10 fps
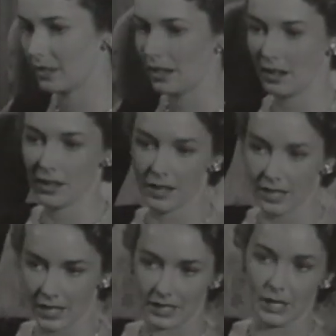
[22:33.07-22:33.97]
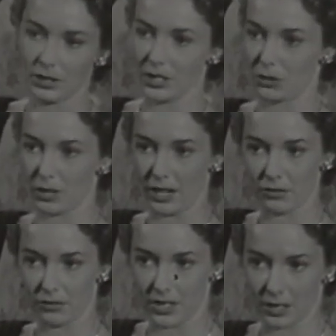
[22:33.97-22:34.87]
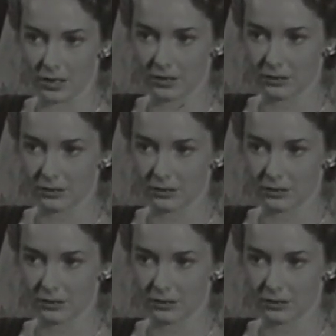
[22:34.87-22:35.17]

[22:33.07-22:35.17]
I can only do what I feel.